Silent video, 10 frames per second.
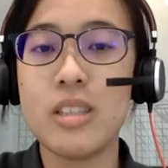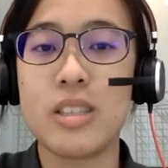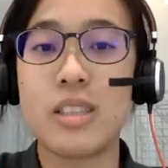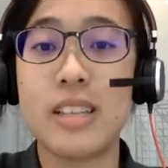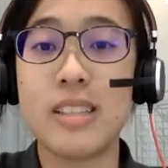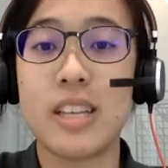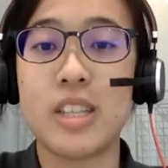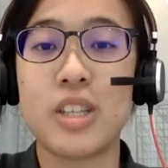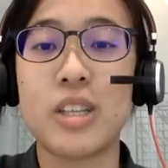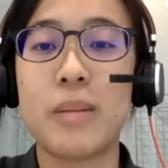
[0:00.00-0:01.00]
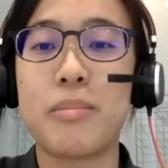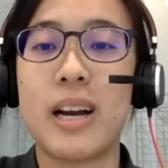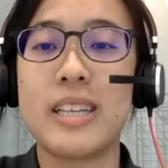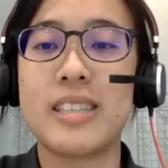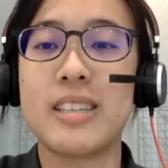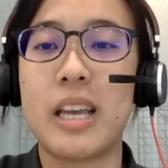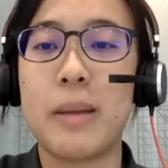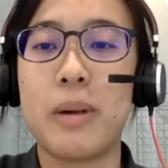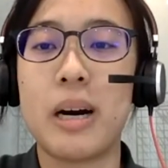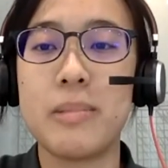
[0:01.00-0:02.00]
Today's session comprises
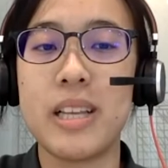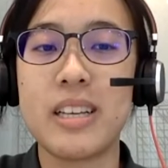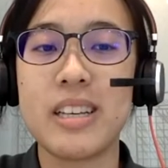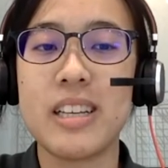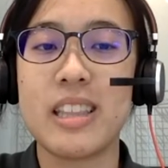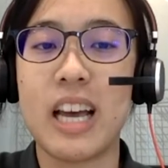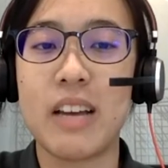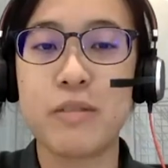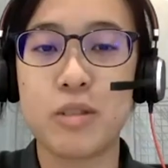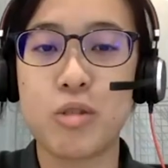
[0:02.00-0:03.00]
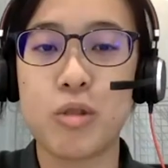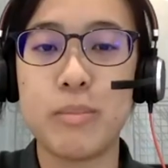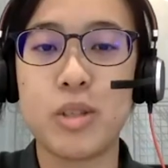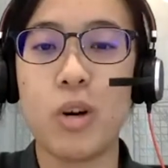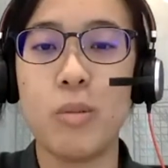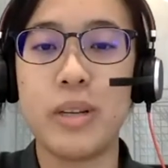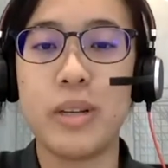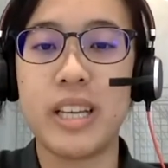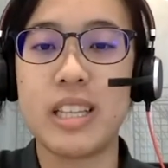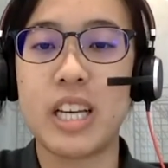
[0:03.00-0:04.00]
a public live-streamed
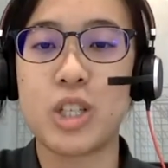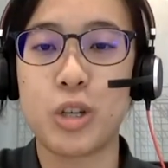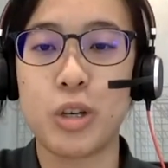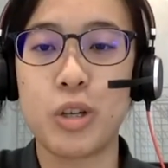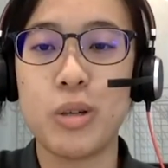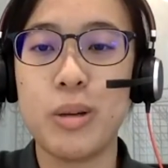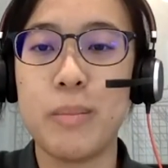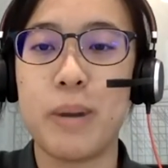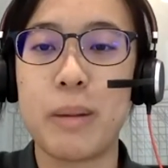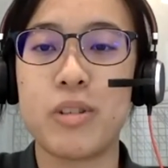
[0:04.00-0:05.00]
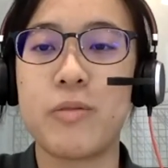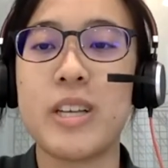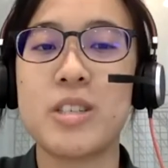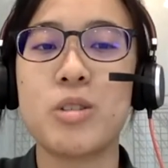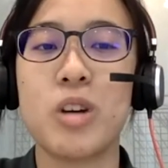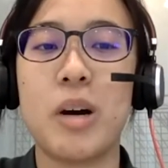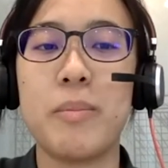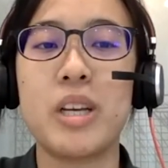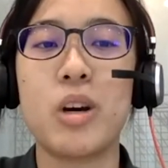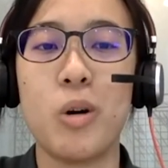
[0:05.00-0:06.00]
opening lecture by Professor
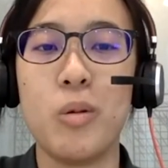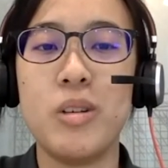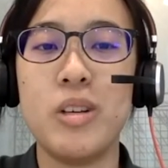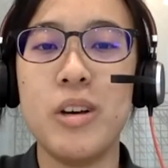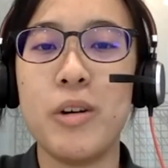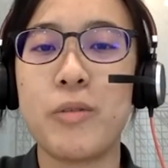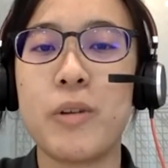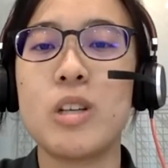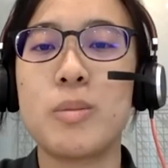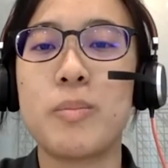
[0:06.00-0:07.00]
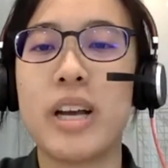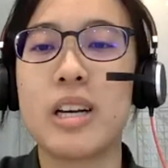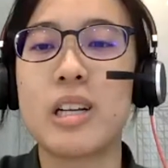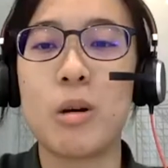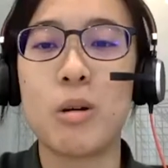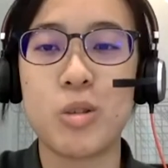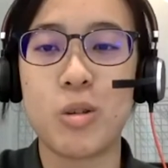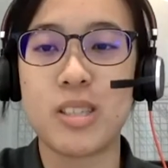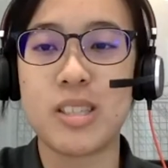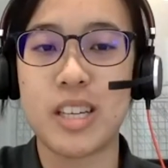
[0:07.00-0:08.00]
Tommy Koh, followed by a
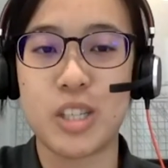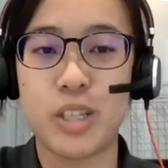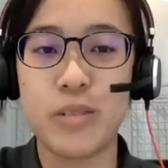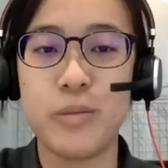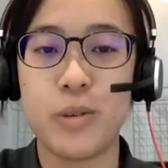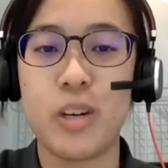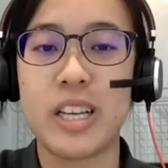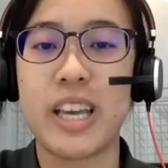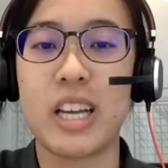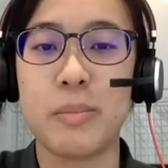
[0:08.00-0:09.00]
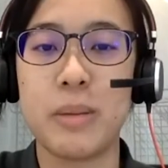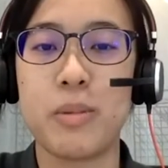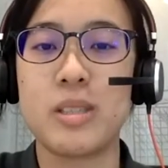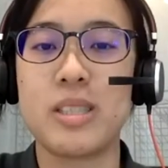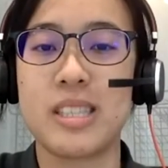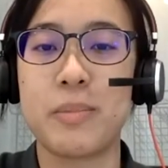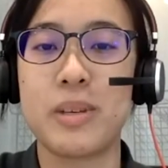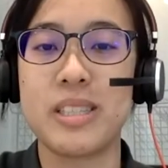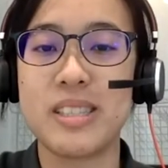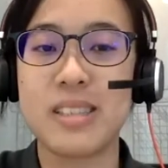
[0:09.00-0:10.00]
closed-door session for Academy
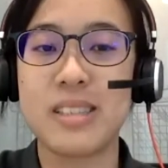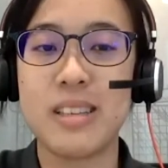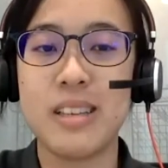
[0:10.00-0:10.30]
participants.